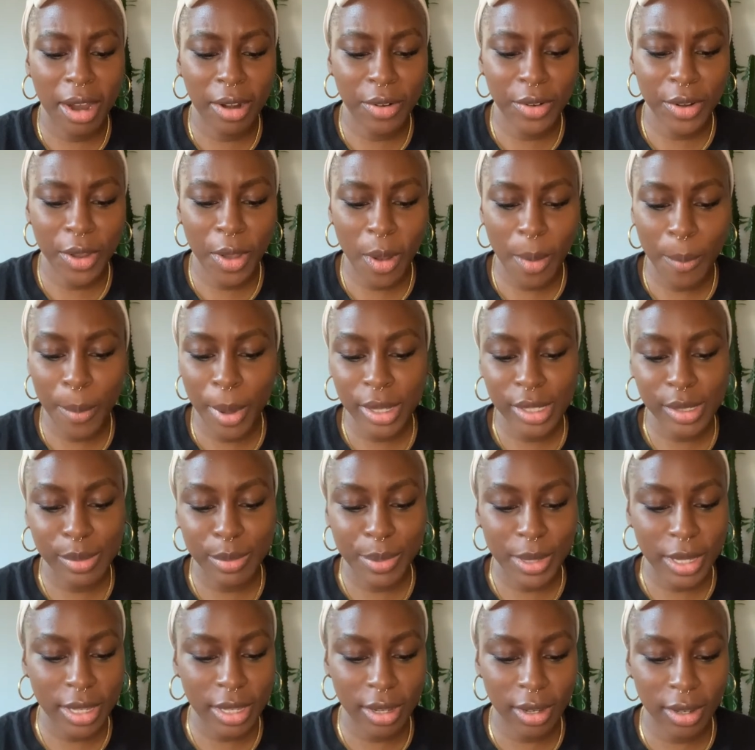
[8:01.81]
don't know. I'm about to
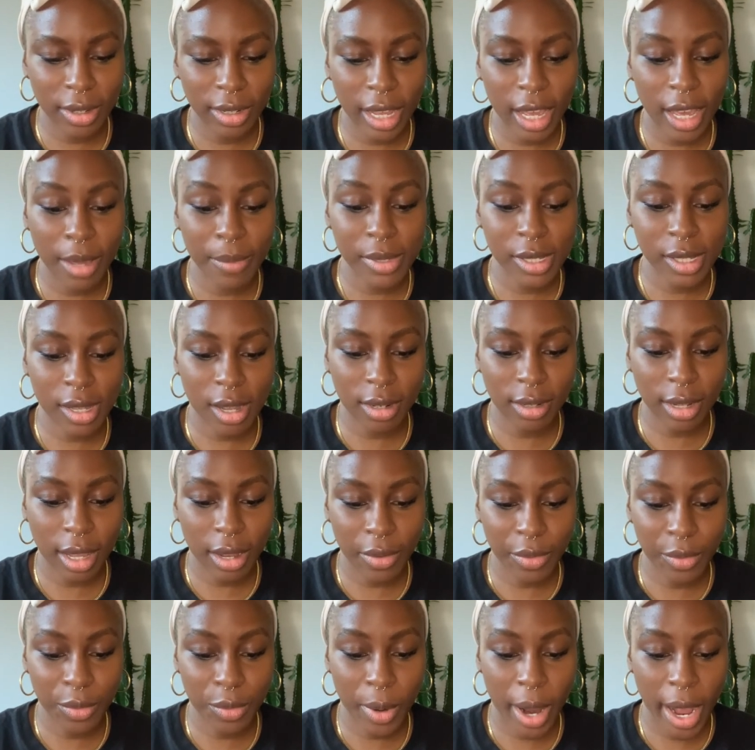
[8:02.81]
be on Amazon like
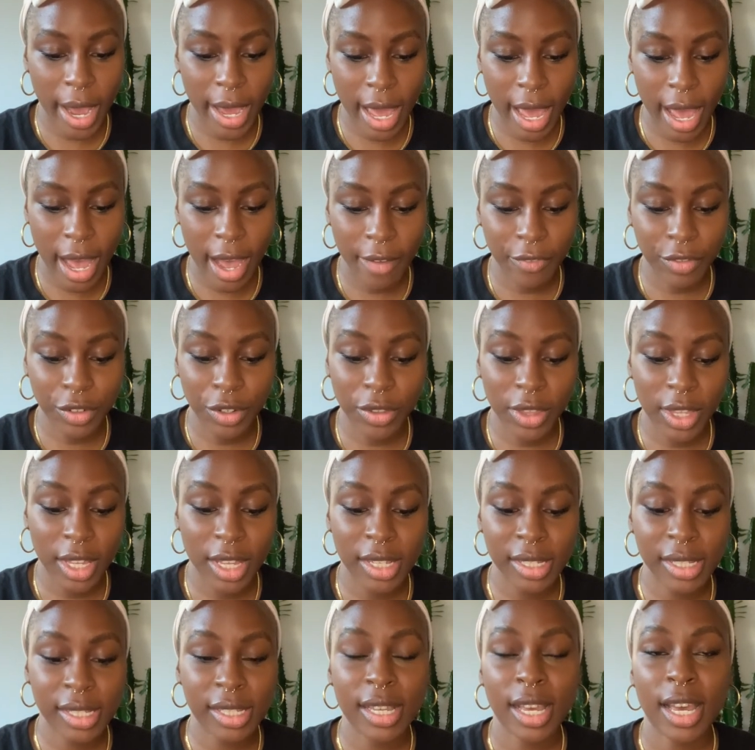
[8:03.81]
right after
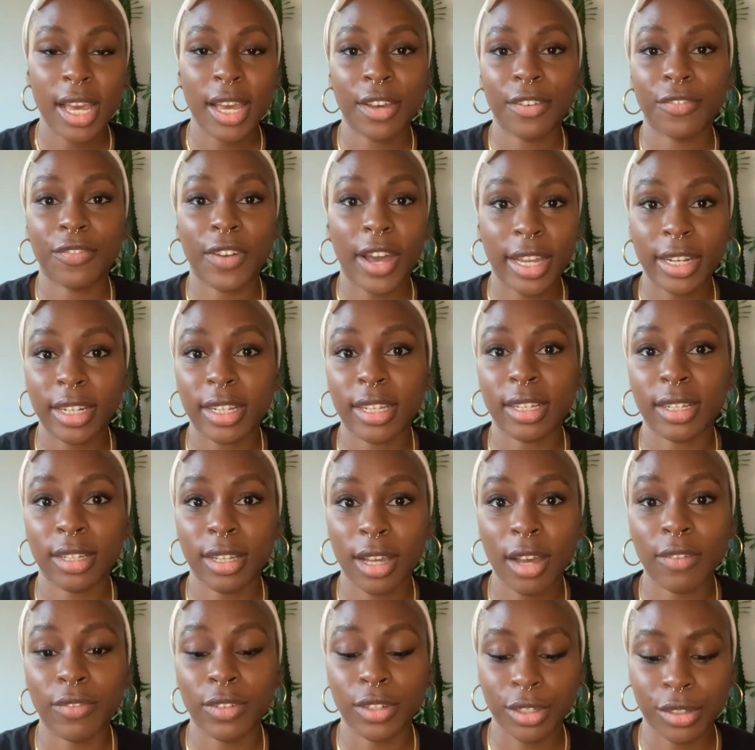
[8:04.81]
this, finding
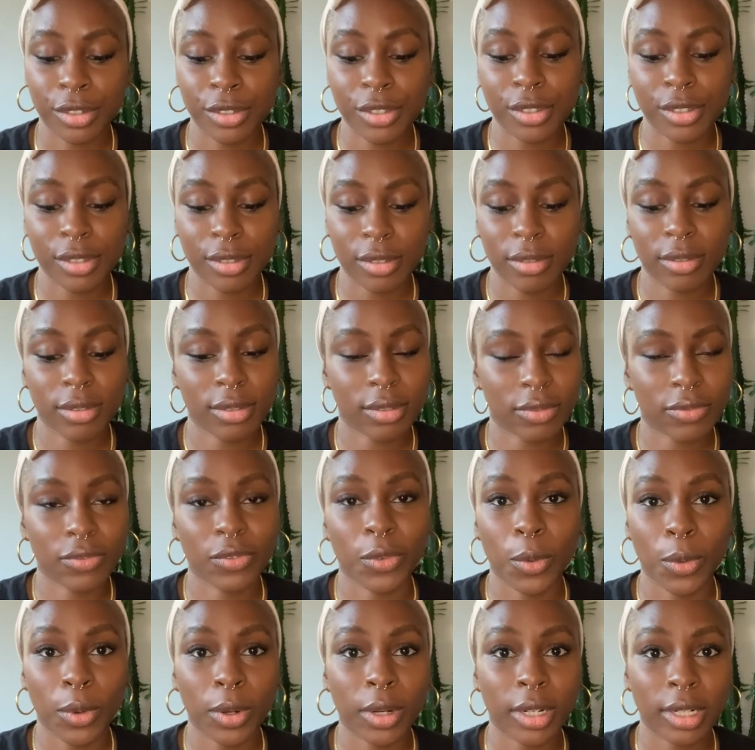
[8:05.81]
covers
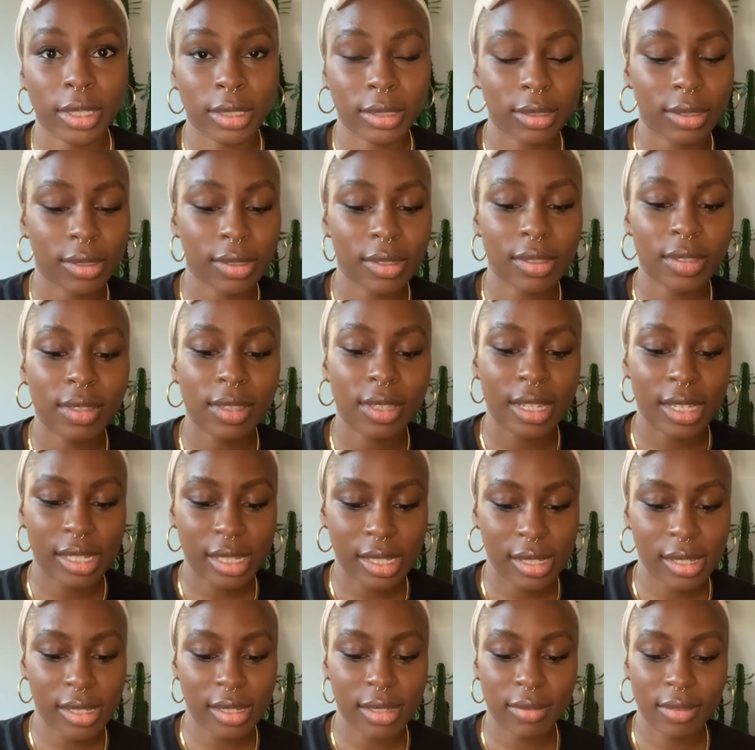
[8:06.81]
for
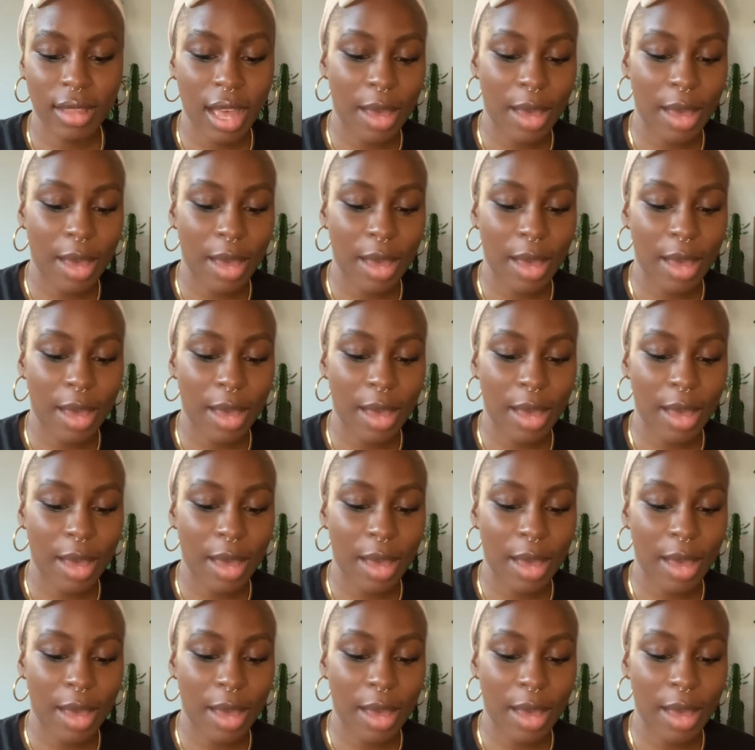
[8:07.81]
this.